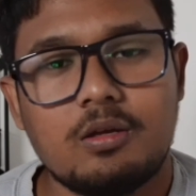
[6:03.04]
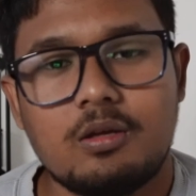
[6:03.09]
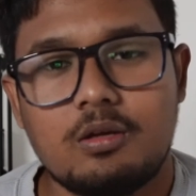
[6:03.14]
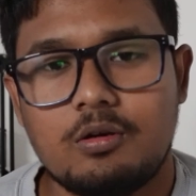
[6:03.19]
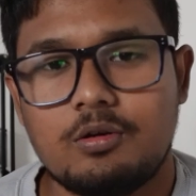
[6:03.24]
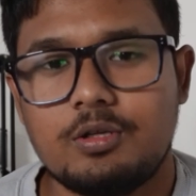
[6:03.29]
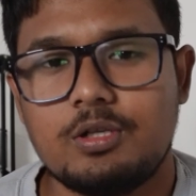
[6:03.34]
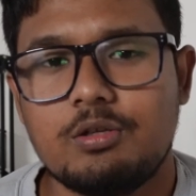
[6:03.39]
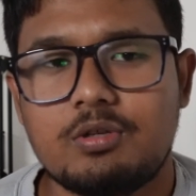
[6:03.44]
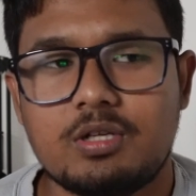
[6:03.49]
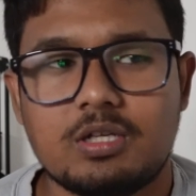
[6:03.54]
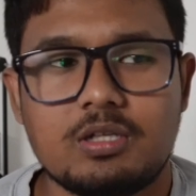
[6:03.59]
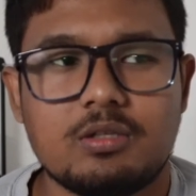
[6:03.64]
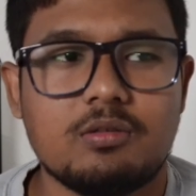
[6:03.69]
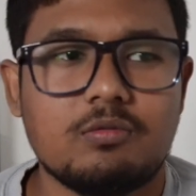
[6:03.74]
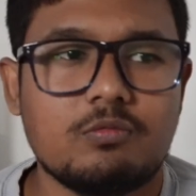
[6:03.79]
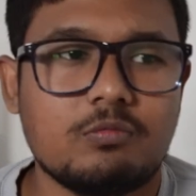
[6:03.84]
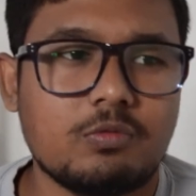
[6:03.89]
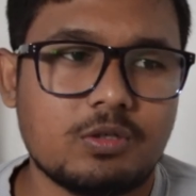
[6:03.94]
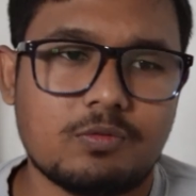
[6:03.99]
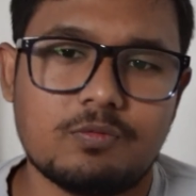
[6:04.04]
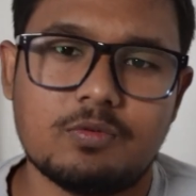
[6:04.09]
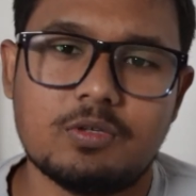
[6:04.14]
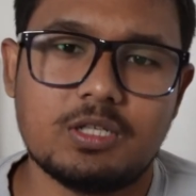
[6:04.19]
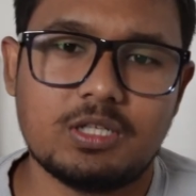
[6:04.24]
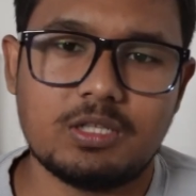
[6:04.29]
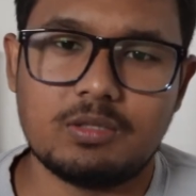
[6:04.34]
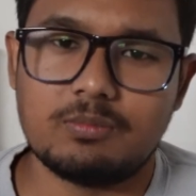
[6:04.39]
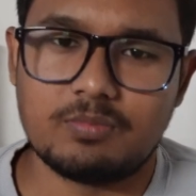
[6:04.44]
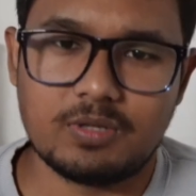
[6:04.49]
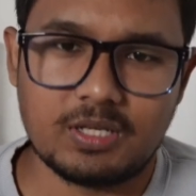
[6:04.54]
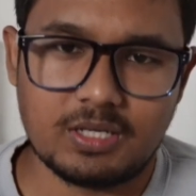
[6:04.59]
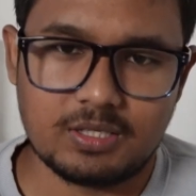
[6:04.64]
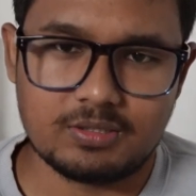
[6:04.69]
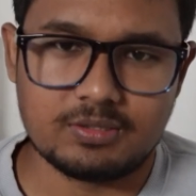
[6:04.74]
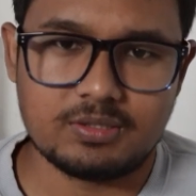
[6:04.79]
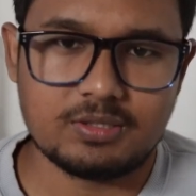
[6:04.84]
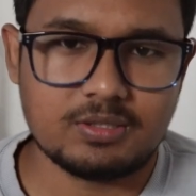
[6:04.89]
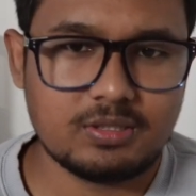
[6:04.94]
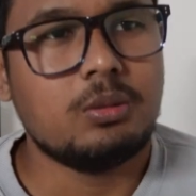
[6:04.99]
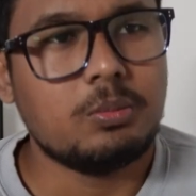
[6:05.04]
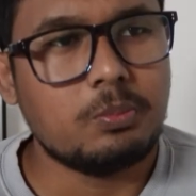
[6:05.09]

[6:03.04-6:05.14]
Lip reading: or you can work for any brand.